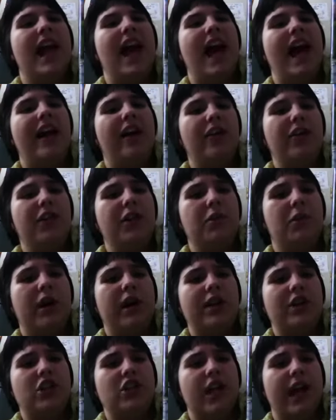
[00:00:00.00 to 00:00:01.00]
I only
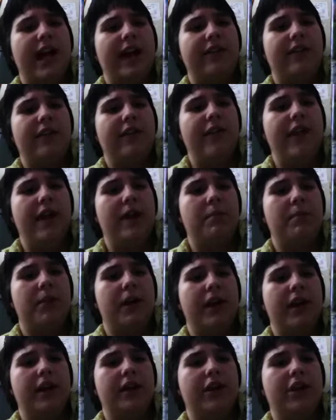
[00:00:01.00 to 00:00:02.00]
watched half of it,
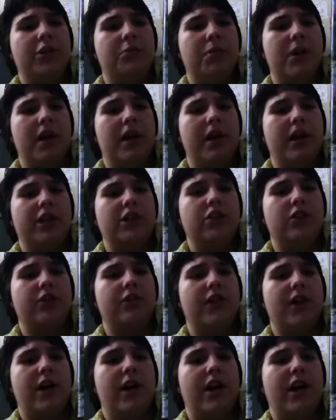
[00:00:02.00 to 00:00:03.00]
but it looked pretty good so
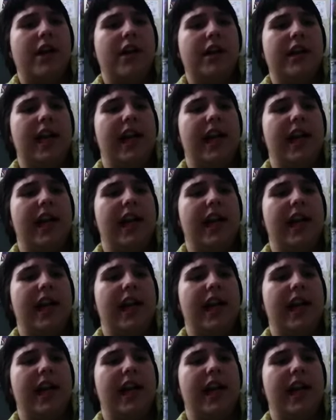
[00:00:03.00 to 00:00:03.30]
far.